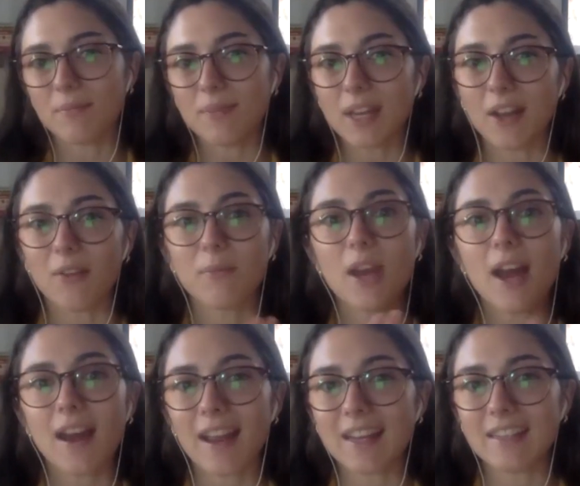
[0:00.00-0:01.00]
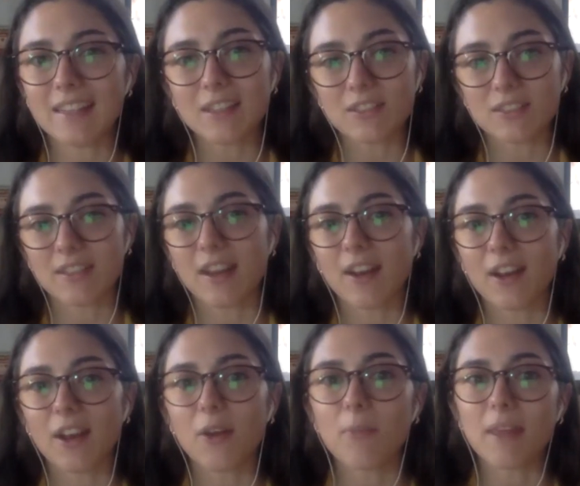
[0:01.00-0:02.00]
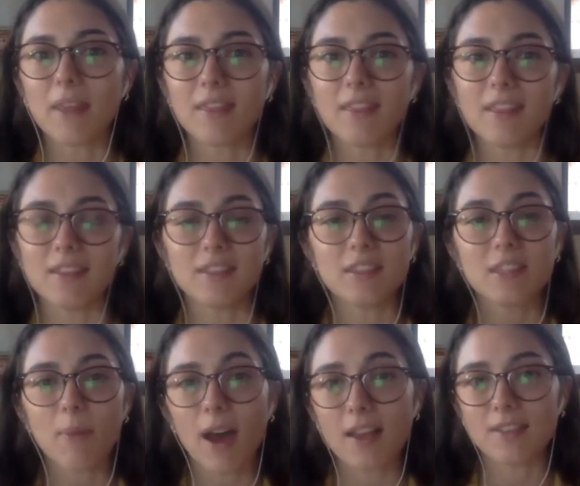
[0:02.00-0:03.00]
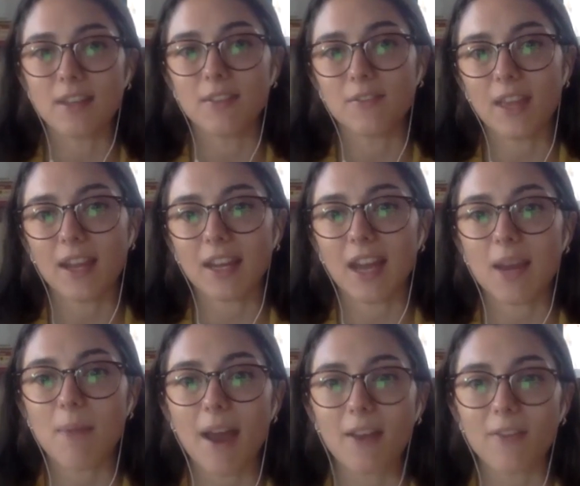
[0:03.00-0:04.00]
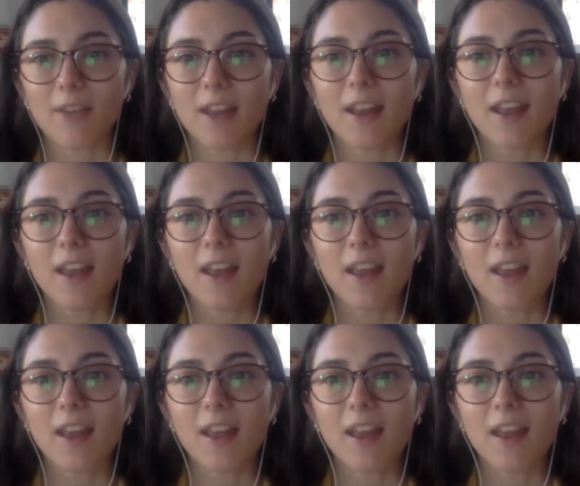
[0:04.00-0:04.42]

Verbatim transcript: you know, not ideal scenario, but this is the positive that came out of it.